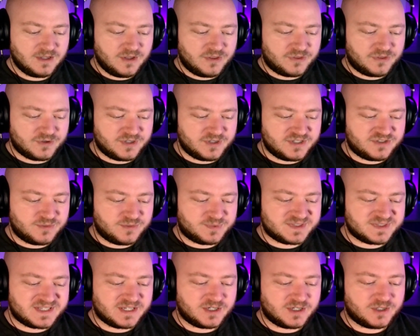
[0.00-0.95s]
32%,
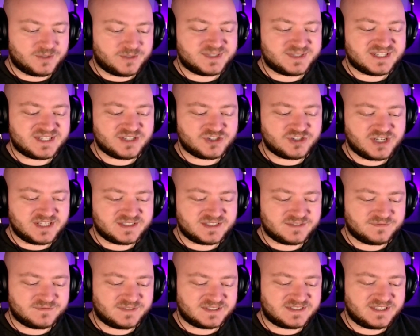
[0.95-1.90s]
100% chance
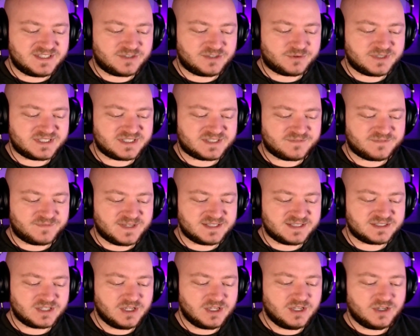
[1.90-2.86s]
to inflict decreased
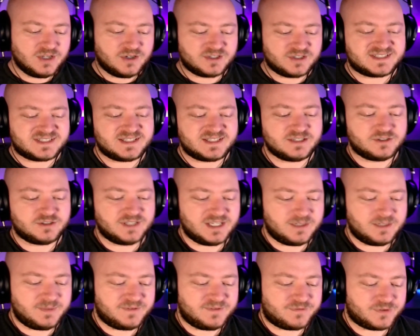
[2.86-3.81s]
defense on a single
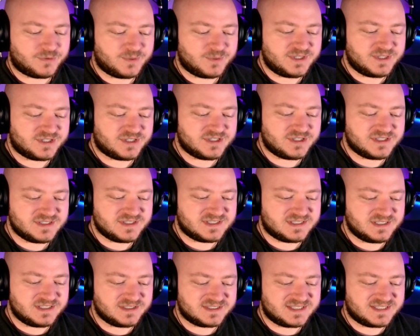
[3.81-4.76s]
enemy for 3 turns.
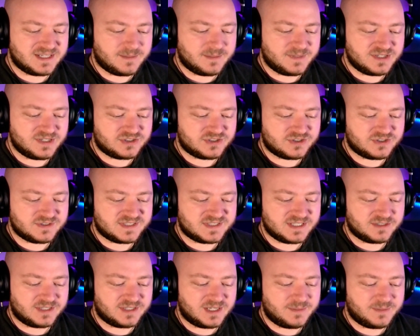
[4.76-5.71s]
Deals damage to
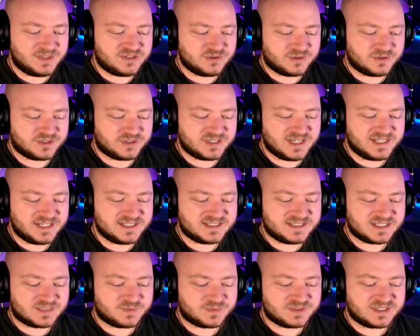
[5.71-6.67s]
single enemy,
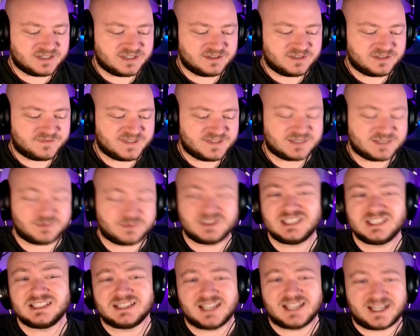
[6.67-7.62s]
296% of defense. I
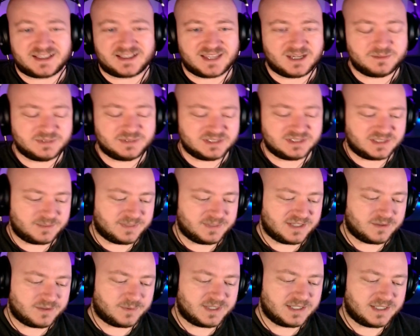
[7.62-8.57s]
really like that ability,
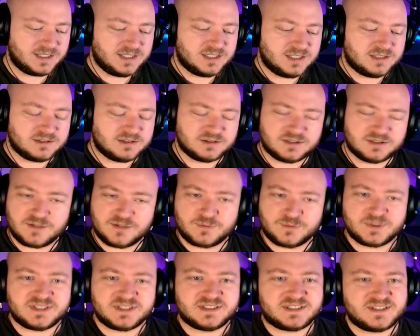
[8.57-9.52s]
by the way. Love
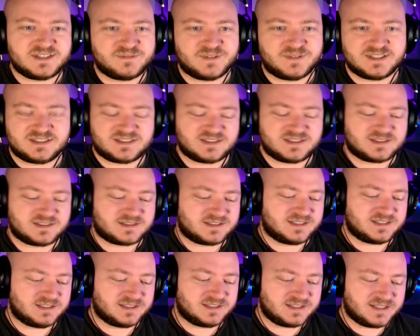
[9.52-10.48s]
when defense is
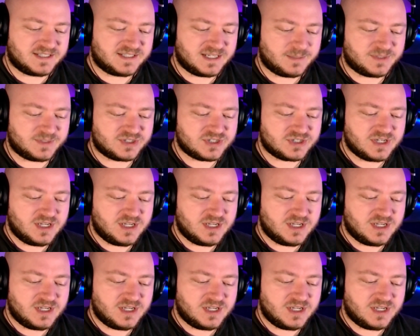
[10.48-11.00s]
dealing the damage.